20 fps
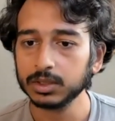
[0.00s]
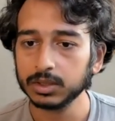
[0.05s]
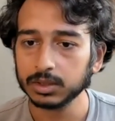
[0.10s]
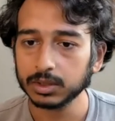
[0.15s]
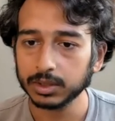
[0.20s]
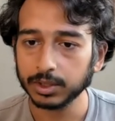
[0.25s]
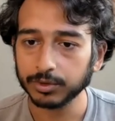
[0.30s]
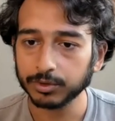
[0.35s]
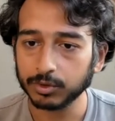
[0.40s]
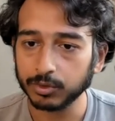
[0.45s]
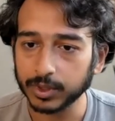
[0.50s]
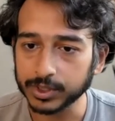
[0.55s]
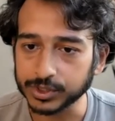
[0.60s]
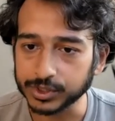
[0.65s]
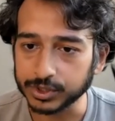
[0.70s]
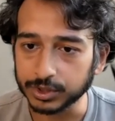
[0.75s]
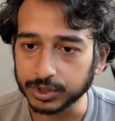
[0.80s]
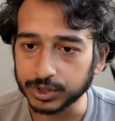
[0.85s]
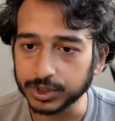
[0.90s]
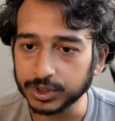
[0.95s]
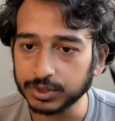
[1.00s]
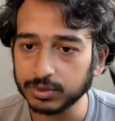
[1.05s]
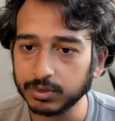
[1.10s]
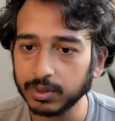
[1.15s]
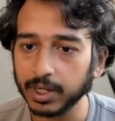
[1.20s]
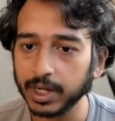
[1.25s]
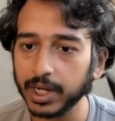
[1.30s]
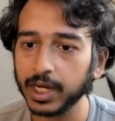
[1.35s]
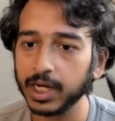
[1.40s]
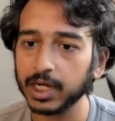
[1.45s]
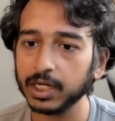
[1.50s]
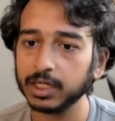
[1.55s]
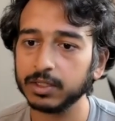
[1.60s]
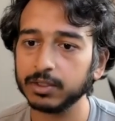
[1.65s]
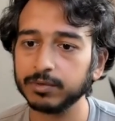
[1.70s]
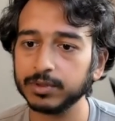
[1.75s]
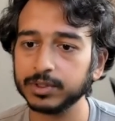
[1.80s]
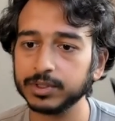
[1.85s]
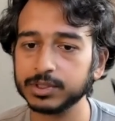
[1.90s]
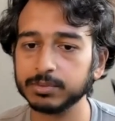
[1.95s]
Another question: do you
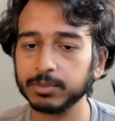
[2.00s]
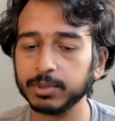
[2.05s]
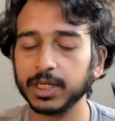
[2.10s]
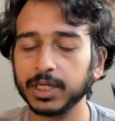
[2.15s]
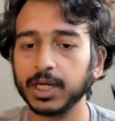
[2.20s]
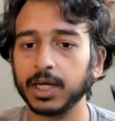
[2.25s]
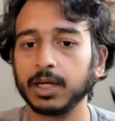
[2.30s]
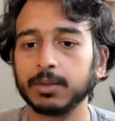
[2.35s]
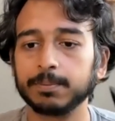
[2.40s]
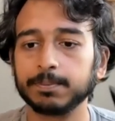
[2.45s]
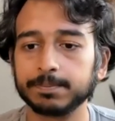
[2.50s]
have, and this is my cap,